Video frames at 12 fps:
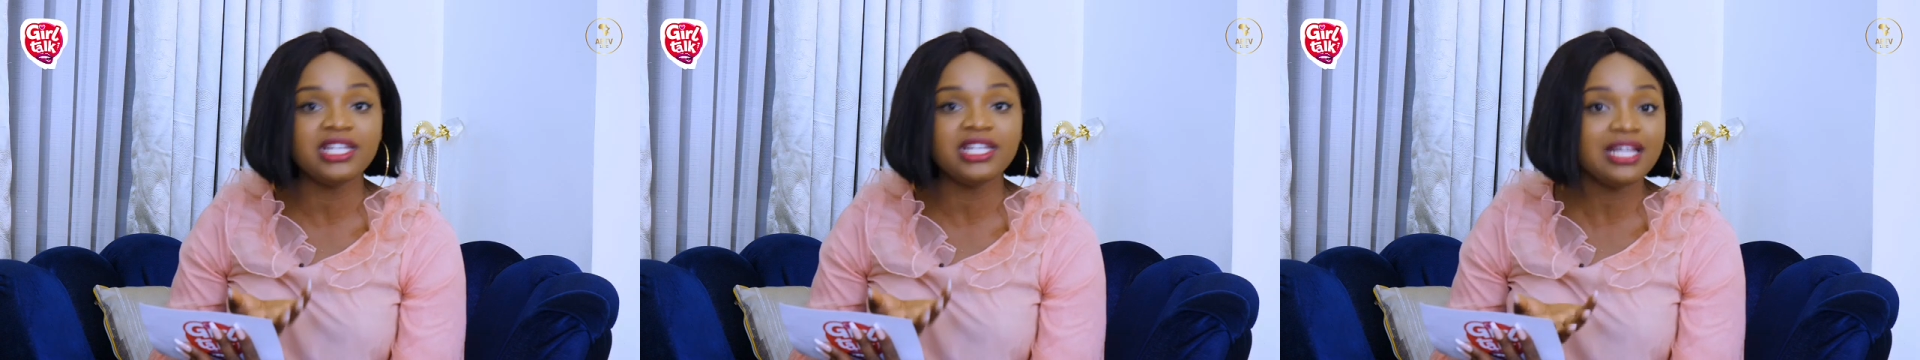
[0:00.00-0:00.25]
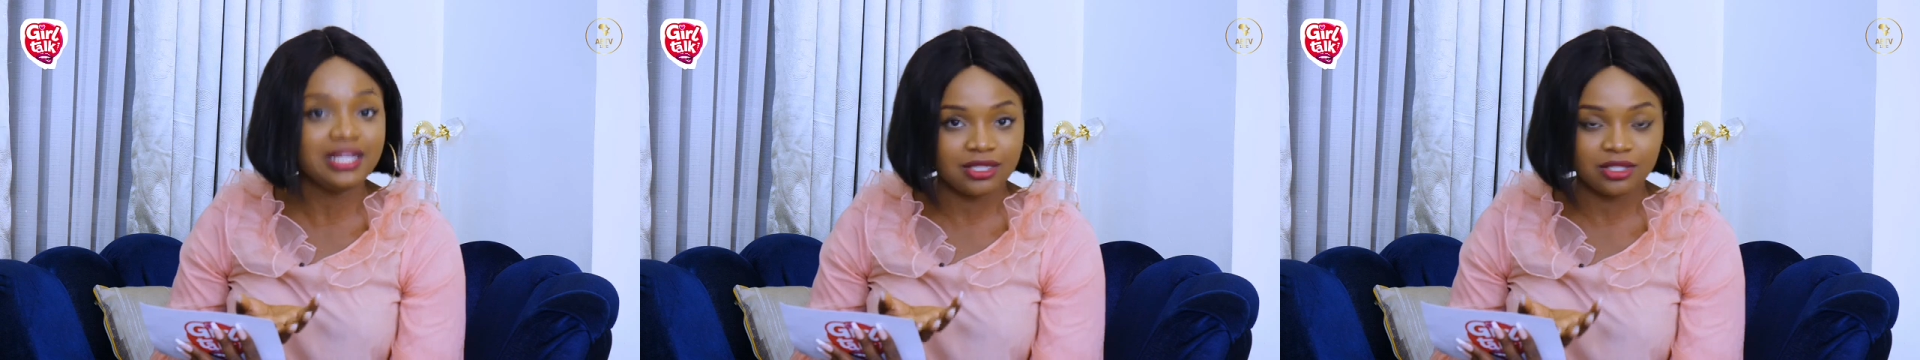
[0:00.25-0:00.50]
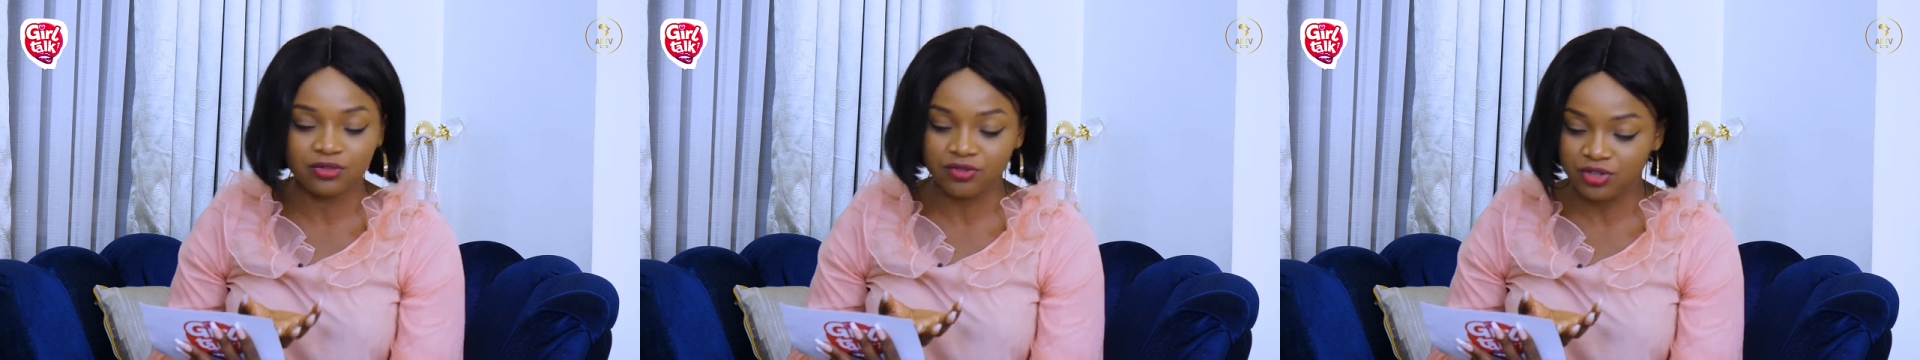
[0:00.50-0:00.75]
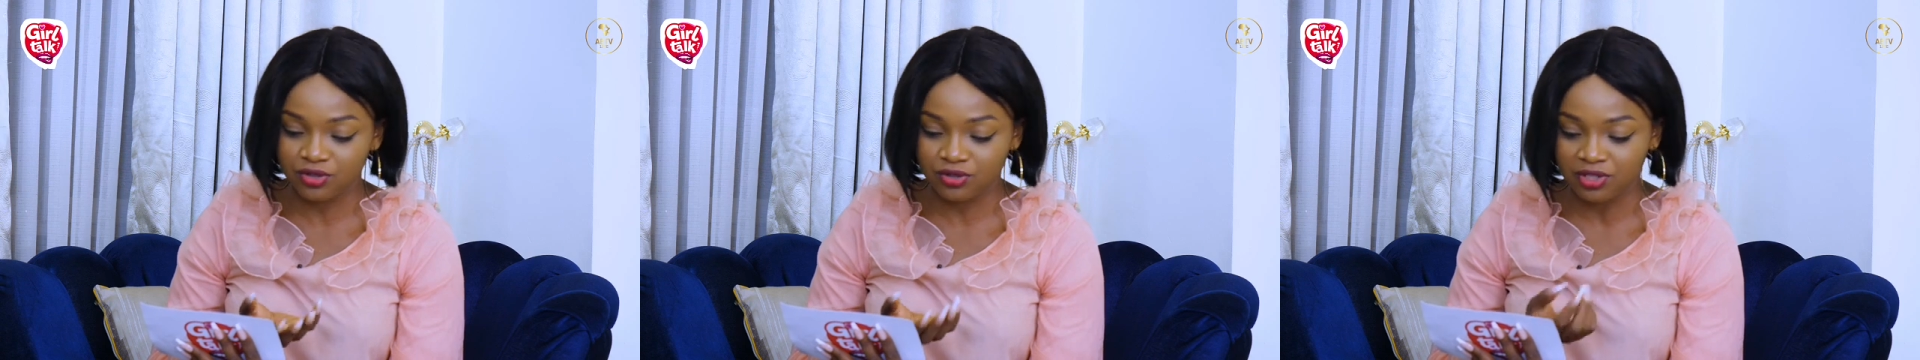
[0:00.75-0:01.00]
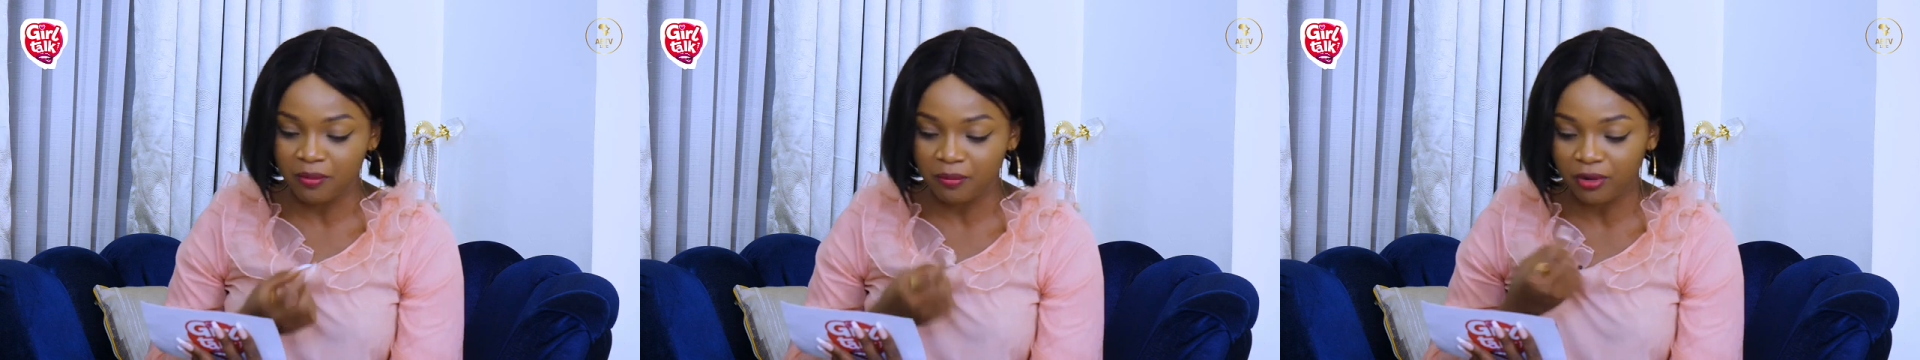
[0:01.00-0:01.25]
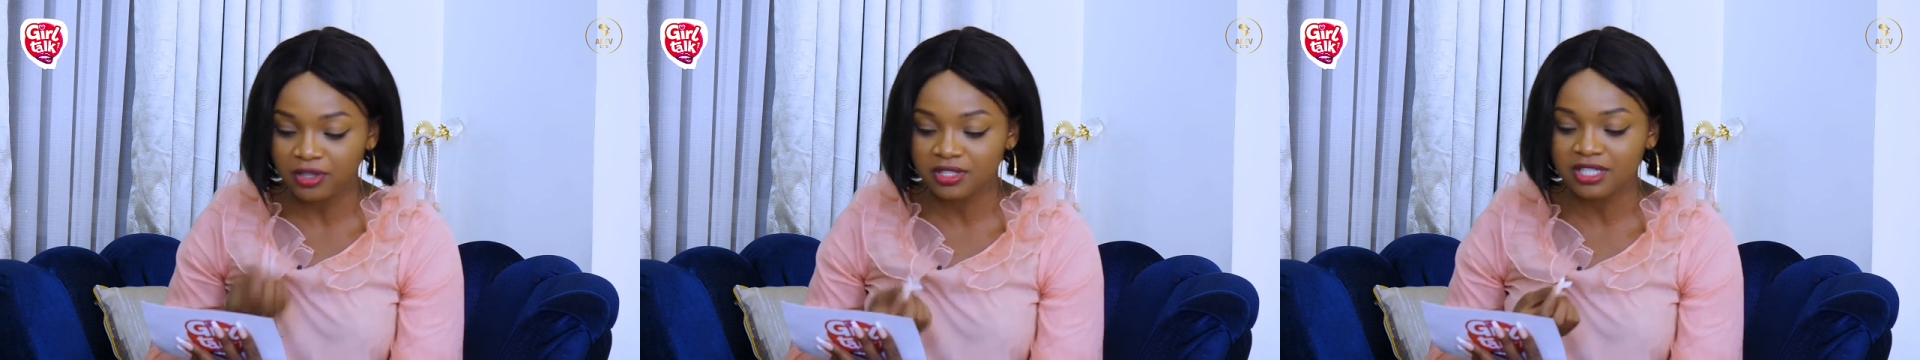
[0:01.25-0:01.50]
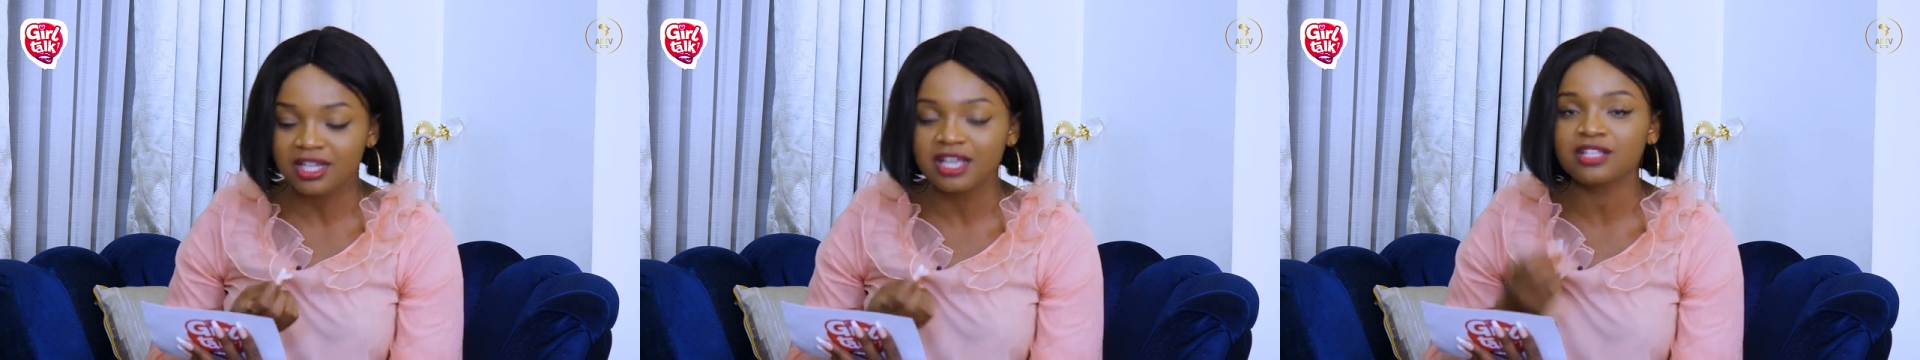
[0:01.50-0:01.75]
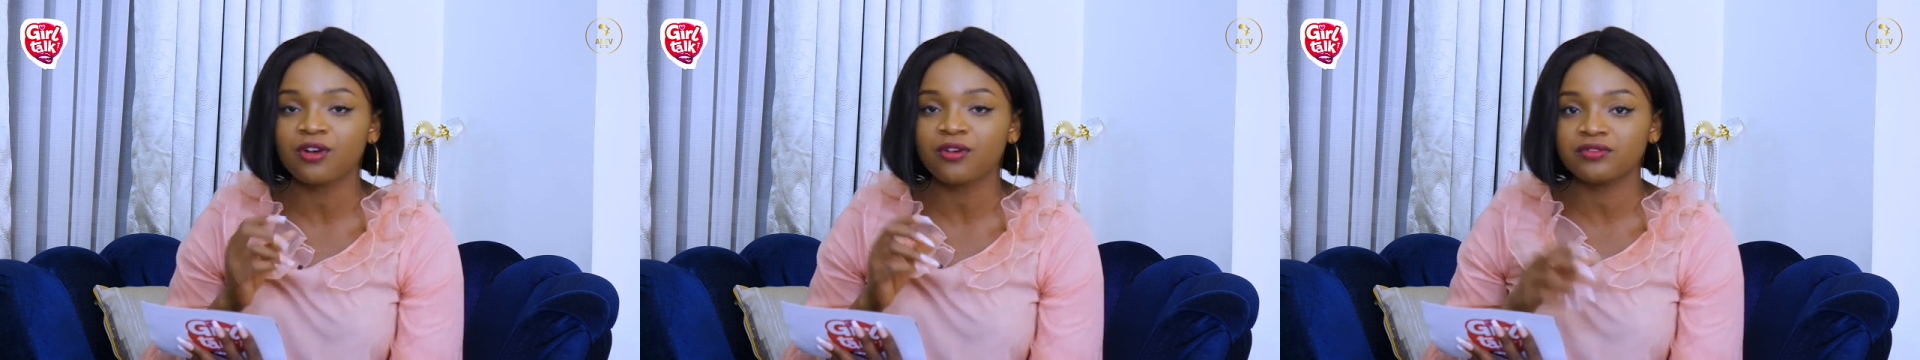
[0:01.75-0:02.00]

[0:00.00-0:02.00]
need to reduce the boxiness